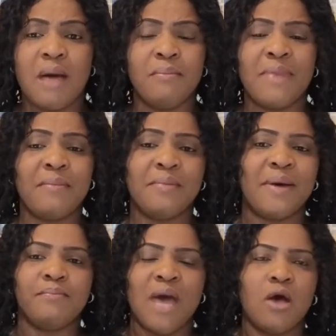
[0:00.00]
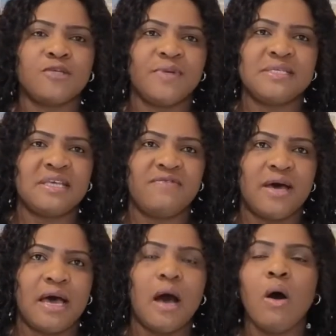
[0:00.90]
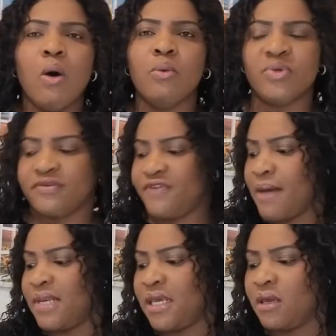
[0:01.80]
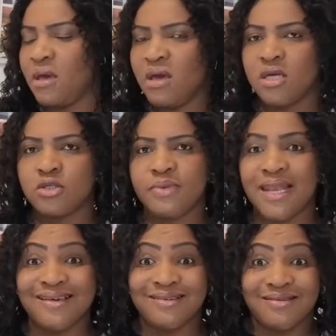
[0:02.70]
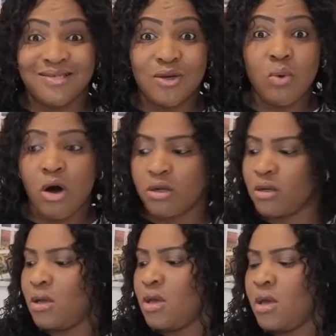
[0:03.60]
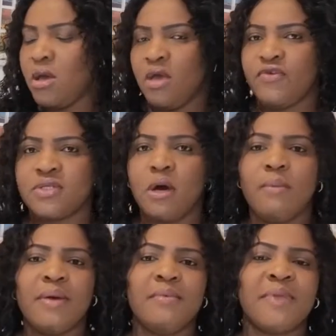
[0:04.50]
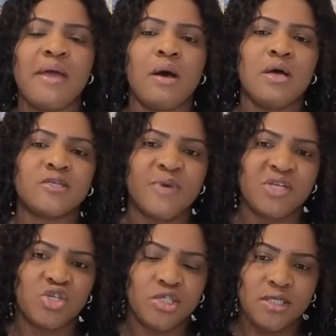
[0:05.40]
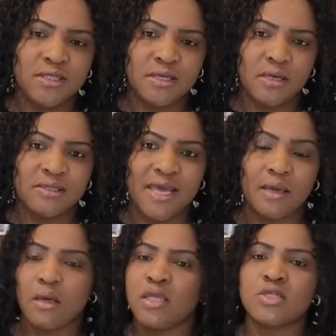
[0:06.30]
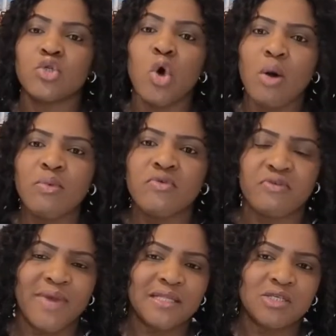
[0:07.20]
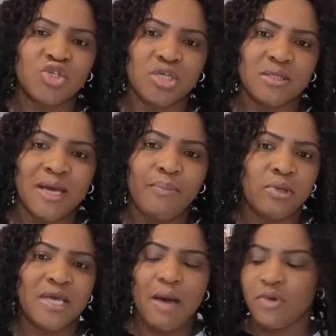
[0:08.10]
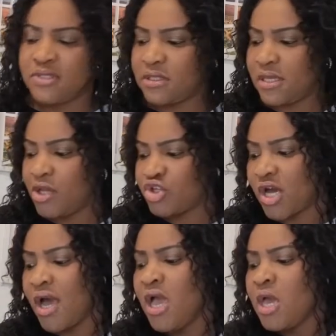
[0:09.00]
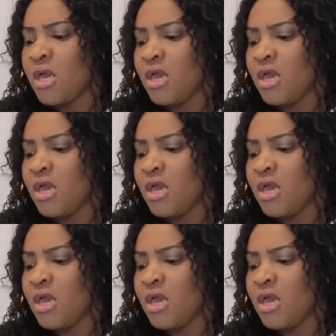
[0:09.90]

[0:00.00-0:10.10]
um, Mama, my, my husband is never at home with the family, she'll be like, So what? If you say, Oh, Mama, my husband is cheating, it's like it's normal for men to cheat, they're polygamous in nature.